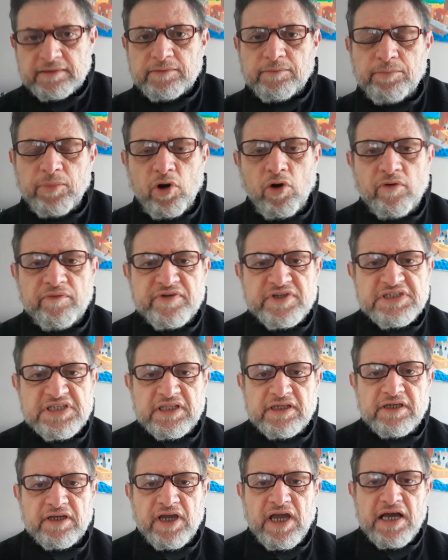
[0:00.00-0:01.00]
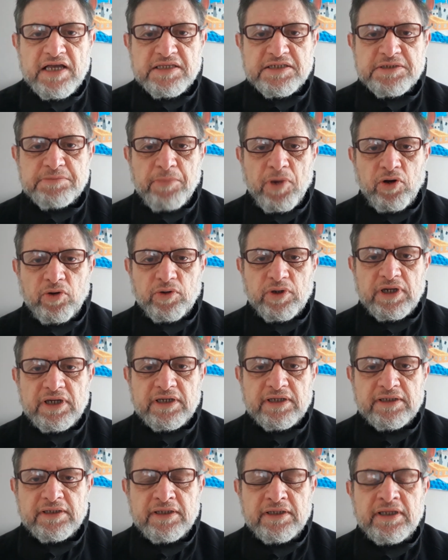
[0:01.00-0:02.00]
But obviously you can't smoke.
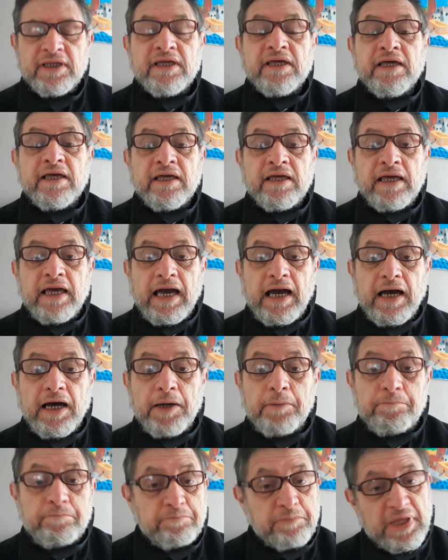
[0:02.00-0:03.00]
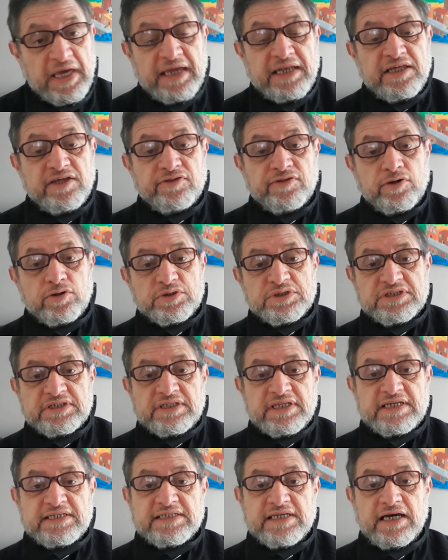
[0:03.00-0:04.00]
Any thoughts on
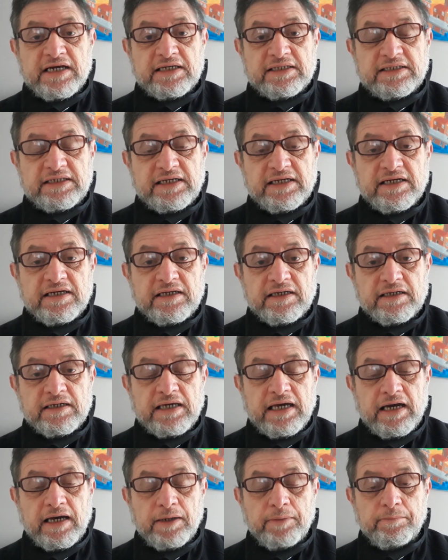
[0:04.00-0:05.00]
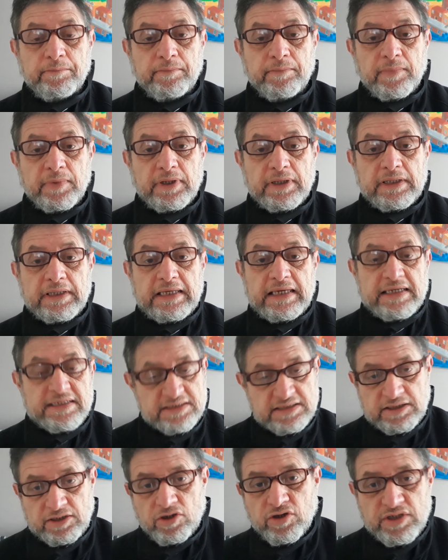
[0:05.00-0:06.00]
this idea? Is
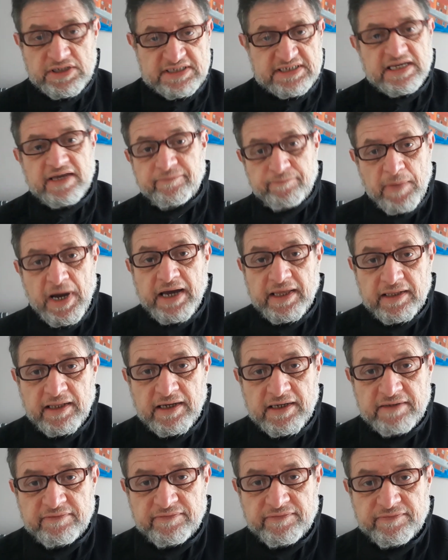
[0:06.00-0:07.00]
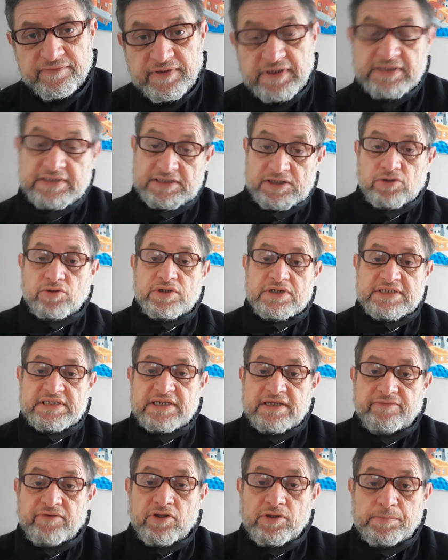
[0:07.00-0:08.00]
it going to save my life? Is it going to
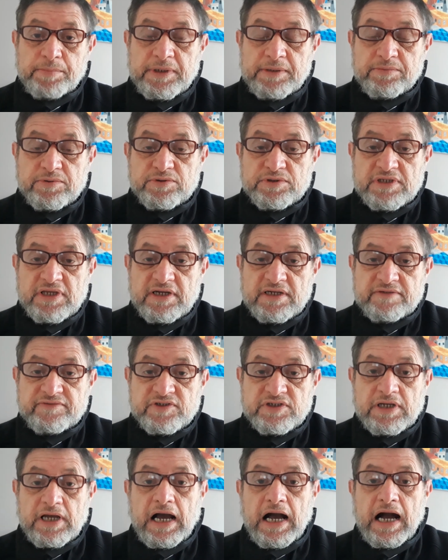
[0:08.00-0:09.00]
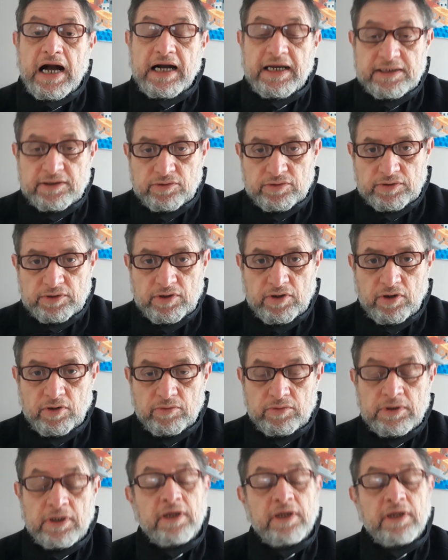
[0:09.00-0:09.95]
save other people's lives? I don't know.